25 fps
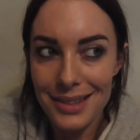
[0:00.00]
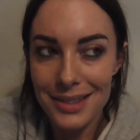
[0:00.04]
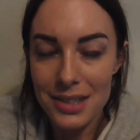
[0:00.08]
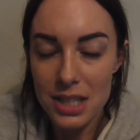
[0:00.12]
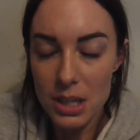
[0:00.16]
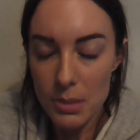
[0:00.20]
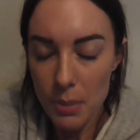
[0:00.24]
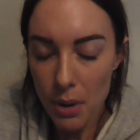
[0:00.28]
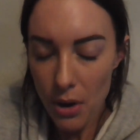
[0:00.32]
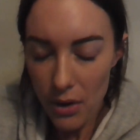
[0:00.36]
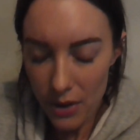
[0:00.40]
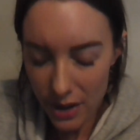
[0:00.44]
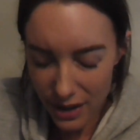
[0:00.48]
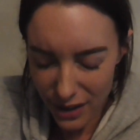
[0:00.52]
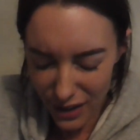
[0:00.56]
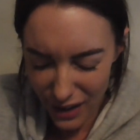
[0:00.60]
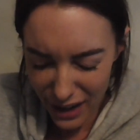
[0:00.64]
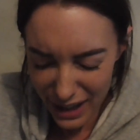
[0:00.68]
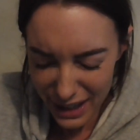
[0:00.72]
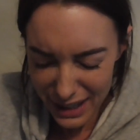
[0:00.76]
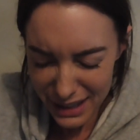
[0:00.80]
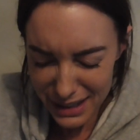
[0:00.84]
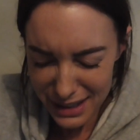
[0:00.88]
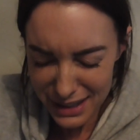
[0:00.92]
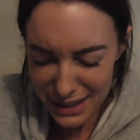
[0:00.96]
tomorrow
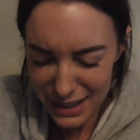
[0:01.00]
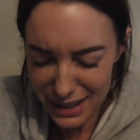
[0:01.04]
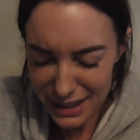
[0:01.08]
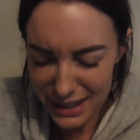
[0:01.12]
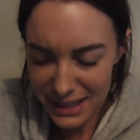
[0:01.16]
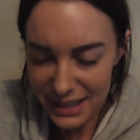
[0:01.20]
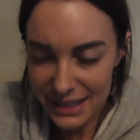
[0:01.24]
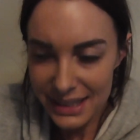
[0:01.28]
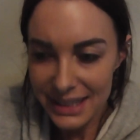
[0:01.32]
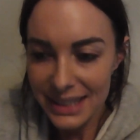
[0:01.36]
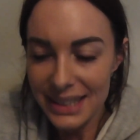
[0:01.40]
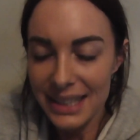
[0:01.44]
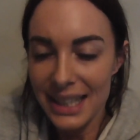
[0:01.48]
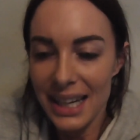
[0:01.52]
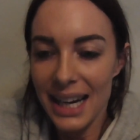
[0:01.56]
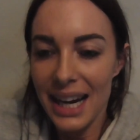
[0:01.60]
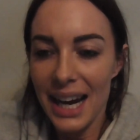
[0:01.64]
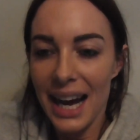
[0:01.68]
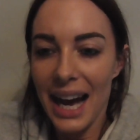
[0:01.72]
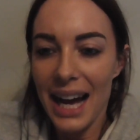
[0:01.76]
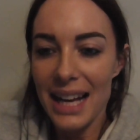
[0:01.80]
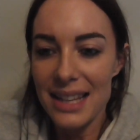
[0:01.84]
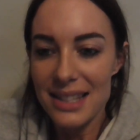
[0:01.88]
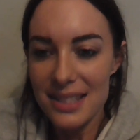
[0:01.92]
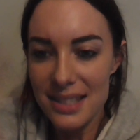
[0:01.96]
night
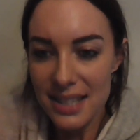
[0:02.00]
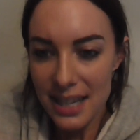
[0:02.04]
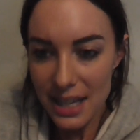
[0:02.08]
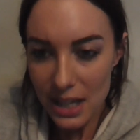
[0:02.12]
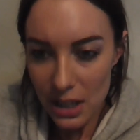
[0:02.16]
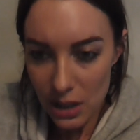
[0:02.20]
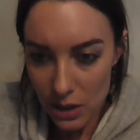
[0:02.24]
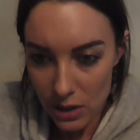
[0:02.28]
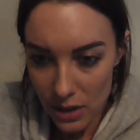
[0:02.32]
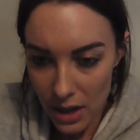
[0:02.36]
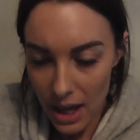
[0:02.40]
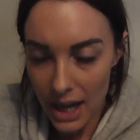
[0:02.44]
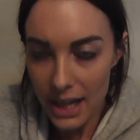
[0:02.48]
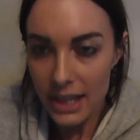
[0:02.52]
until